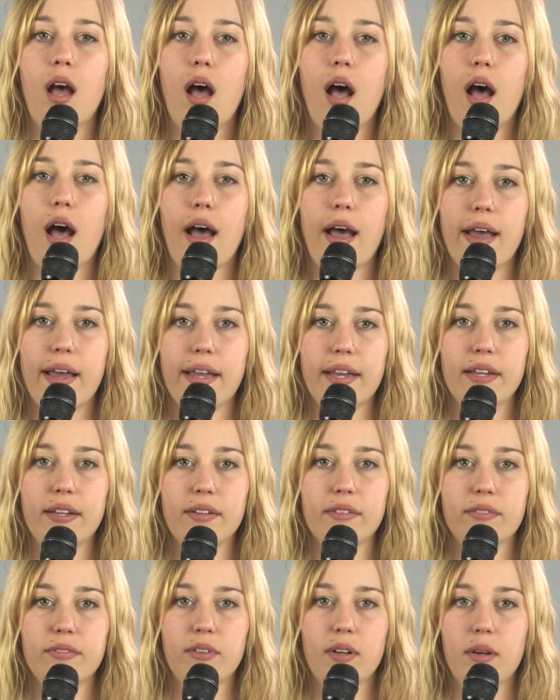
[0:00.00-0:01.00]

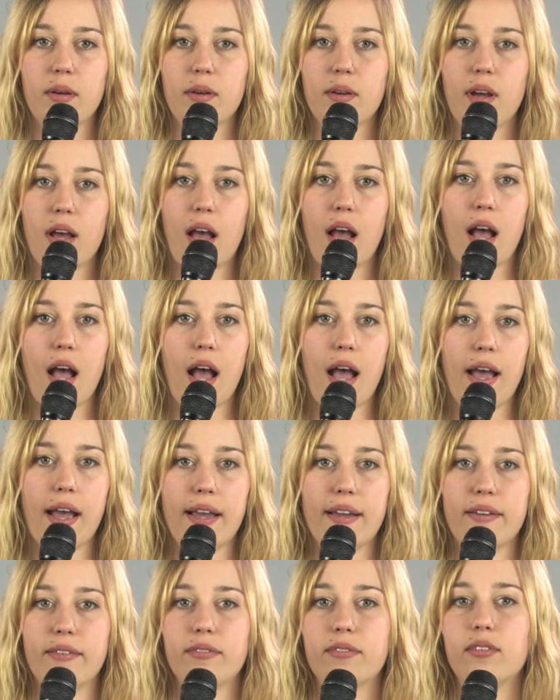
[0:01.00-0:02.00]
I've
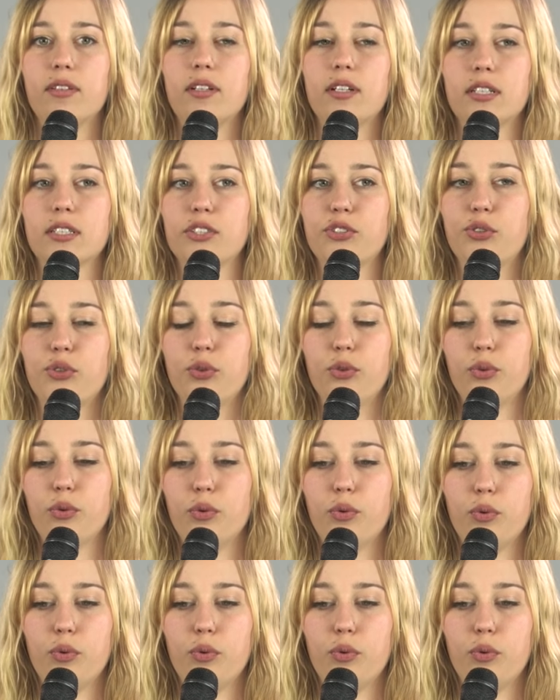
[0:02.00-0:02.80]
I've looked to